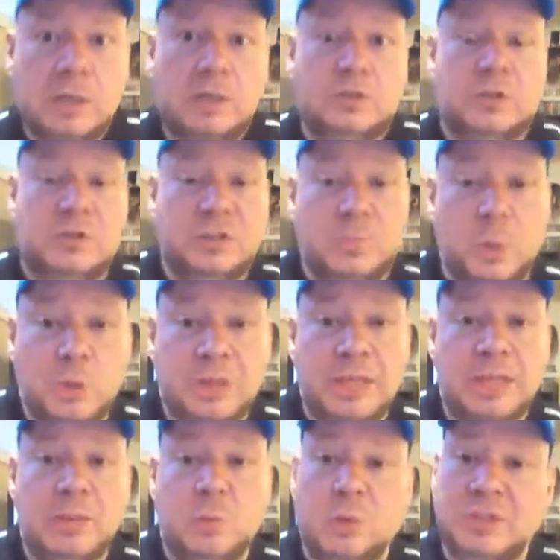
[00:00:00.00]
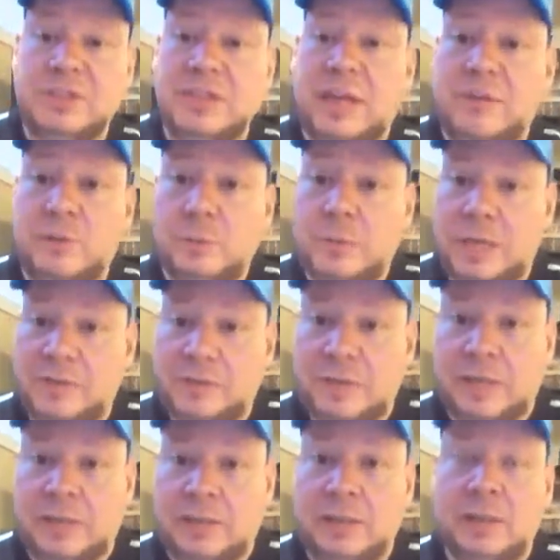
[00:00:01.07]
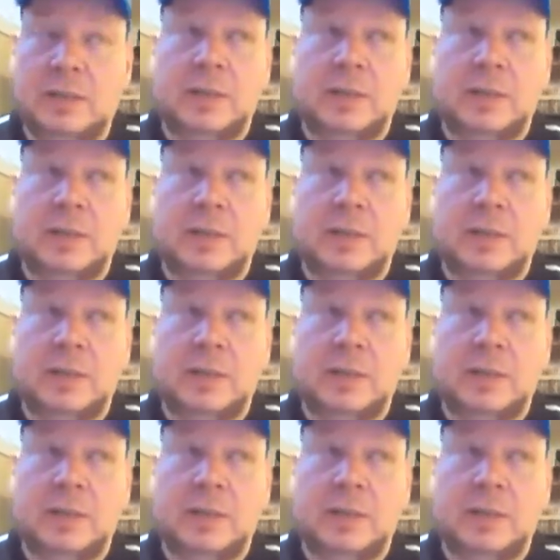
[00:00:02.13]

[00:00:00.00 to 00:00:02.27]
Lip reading: So smoking was never my thing.